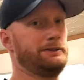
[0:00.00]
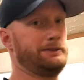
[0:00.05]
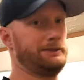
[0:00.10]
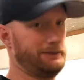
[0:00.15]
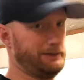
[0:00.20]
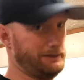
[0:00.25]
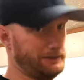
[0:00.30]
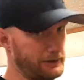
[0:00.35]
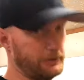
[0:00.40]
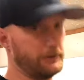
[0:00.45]

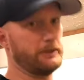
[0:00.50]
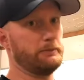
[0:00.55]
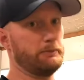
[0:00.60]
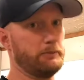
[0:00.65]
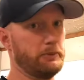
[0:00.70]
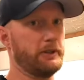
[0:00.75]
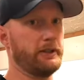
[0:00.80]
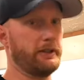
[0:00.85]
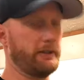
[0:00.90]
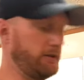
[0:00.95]
you can
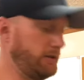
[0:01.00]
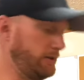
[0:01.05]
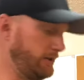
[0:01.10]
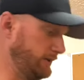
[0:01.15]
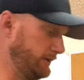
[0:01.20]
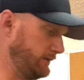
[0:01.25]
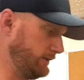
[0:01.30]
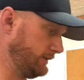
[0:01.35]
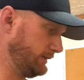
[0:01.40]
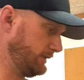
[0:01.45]
put it on.
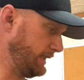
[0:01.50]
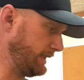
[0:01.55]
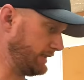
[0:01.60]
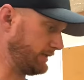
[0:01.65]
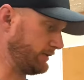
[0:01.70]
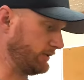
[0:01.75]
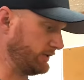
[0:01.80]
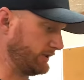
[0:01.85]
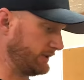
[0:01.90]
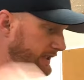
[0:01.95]
It's
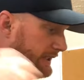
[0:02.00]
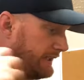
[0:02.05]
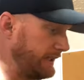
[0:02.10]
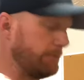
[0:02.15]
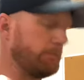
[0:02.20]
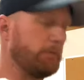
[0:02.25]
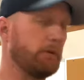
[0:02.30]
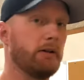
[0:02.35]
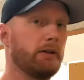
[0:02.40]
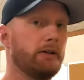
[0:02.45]
going to stay up
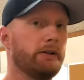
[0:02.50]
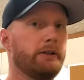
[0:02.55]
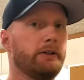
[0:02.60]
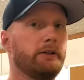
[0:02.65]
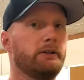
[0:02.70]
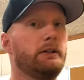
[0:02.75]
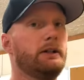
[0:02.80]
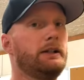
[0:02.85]
on you.